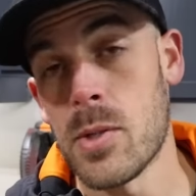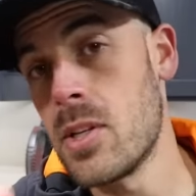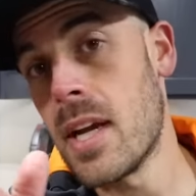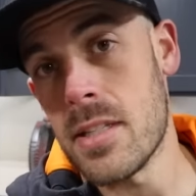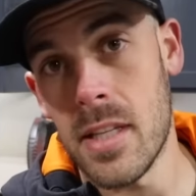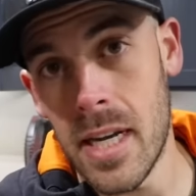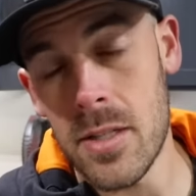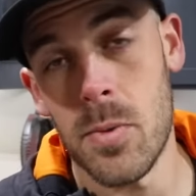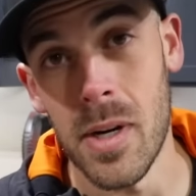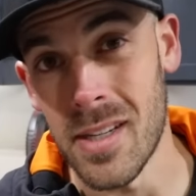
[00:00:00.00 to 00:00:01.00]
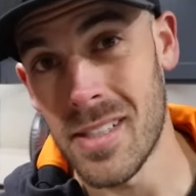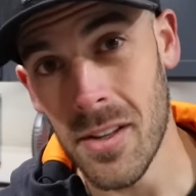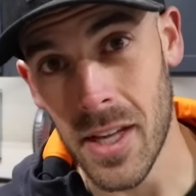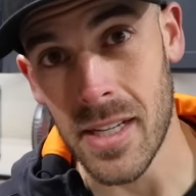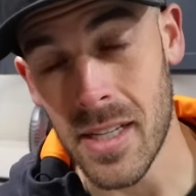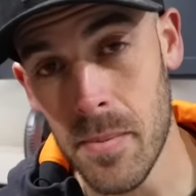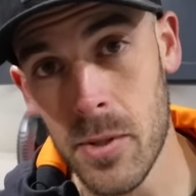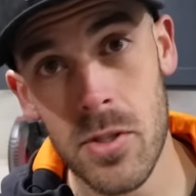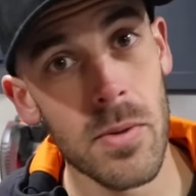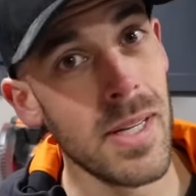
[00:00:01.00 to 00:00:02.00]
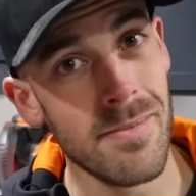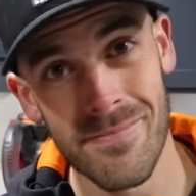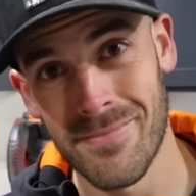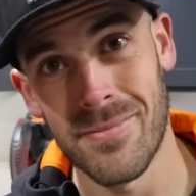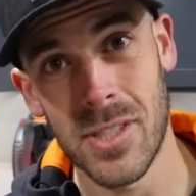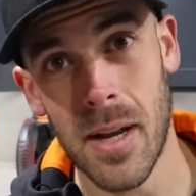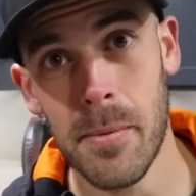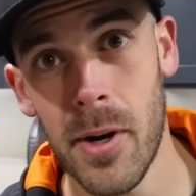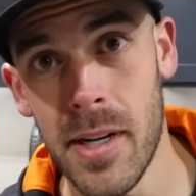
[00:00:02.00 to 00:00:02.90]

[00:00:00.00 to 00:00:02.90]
I will see you guys on the next one. Until then, keep pursuing shop